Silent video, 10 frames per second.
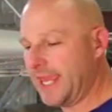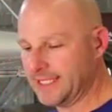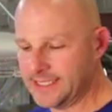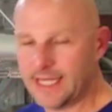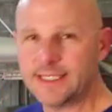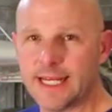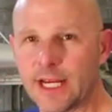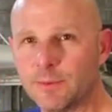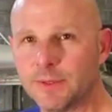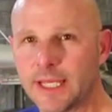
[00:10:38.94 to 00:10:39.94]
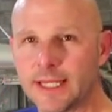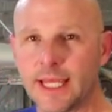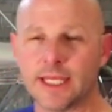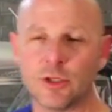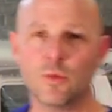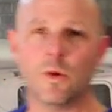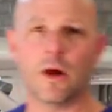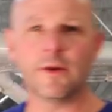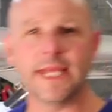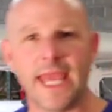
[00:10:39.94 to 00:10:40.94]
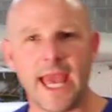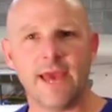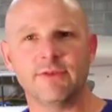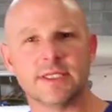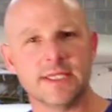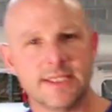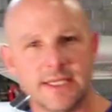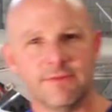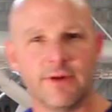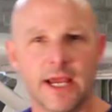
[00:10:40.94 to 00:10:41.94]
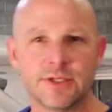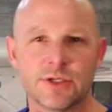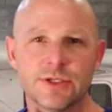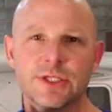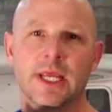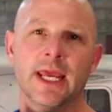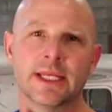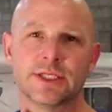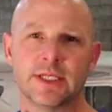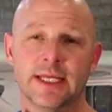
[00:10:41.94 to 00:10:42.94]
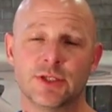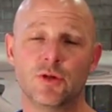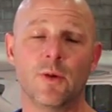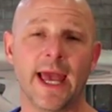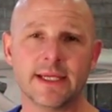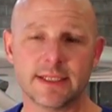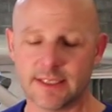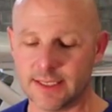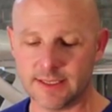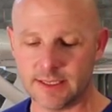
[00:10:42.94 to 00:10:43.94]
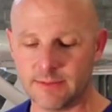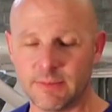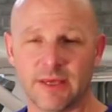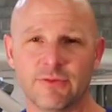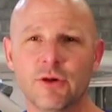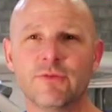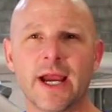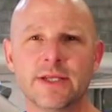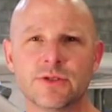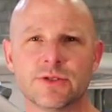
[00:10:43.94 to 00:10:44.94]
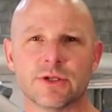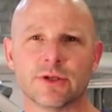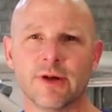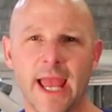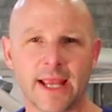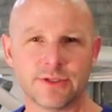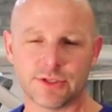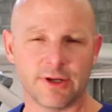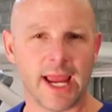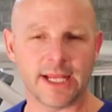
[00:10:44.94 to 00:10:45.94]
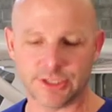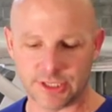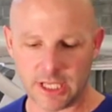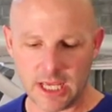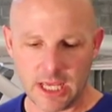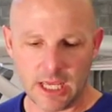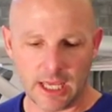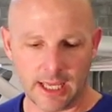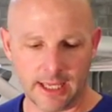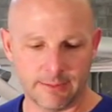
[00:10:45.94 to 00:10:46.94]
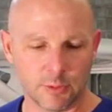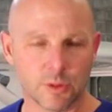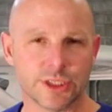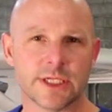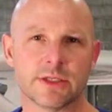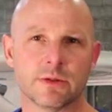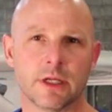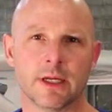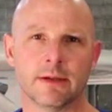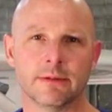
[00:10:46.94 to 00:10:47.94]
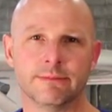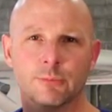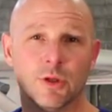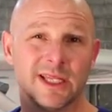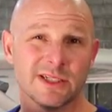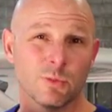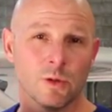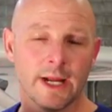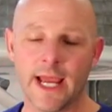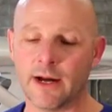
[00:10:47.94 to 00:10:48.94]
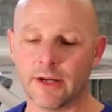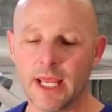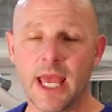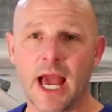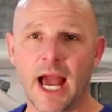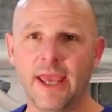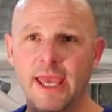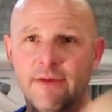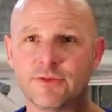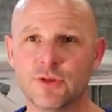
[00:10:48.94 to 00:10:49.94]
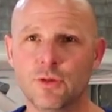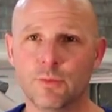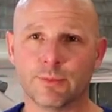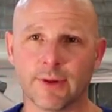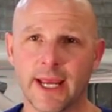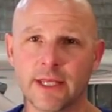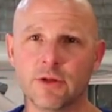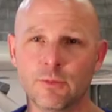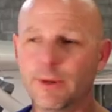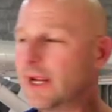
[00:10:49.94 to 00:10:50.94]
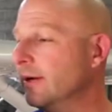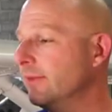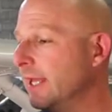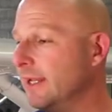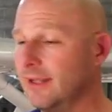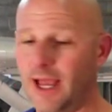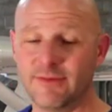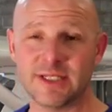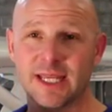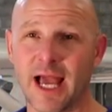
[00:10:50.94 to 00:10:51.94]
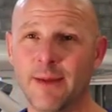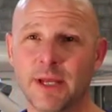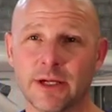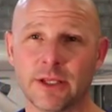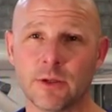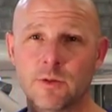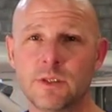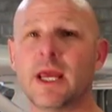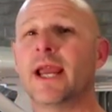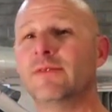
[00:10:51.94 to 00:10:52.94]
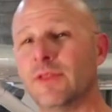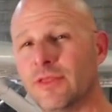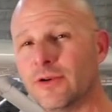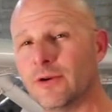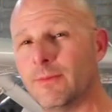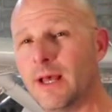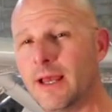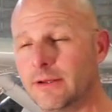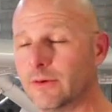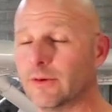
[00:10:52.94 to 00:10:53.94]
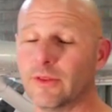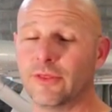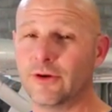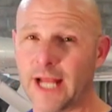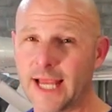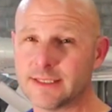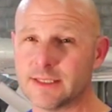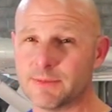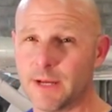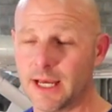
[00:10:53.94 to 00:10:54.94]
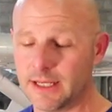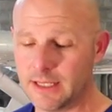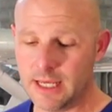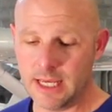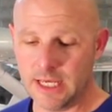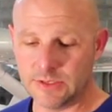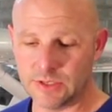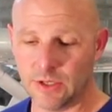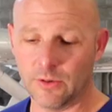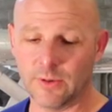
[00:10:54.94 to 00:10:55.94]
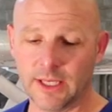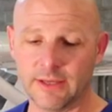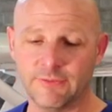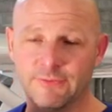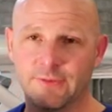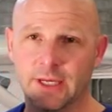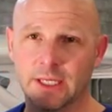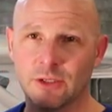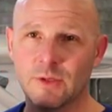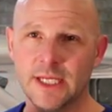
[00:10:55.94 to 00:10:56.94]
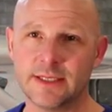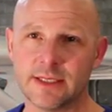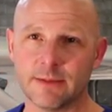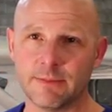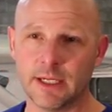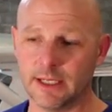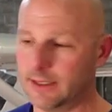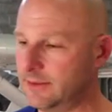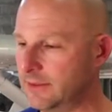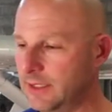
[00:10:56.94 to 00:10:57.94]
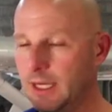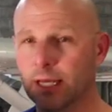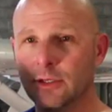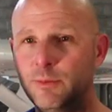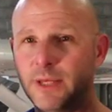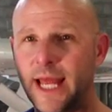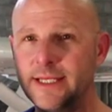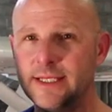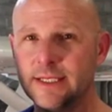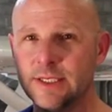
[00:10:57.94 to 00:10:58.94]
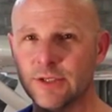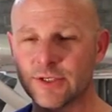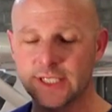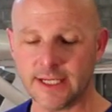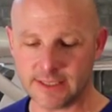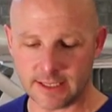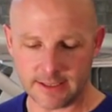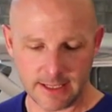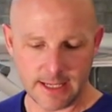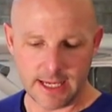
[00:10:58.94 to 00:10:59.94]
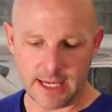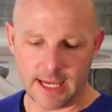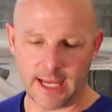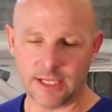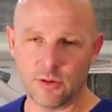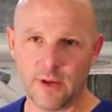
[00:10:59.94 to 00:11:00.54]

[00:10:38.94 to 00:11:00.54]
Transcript: a Cessna airplane that you already have existing visors and it's a two-axis system, if your visors are cracked, scratched, um, or just uh, more or less worn out, I have two brand new pair that obviously I'm not going to use. I have the third mod or the third axis mod. So if uh, you need some uh, uh new plastics in your Cessna and you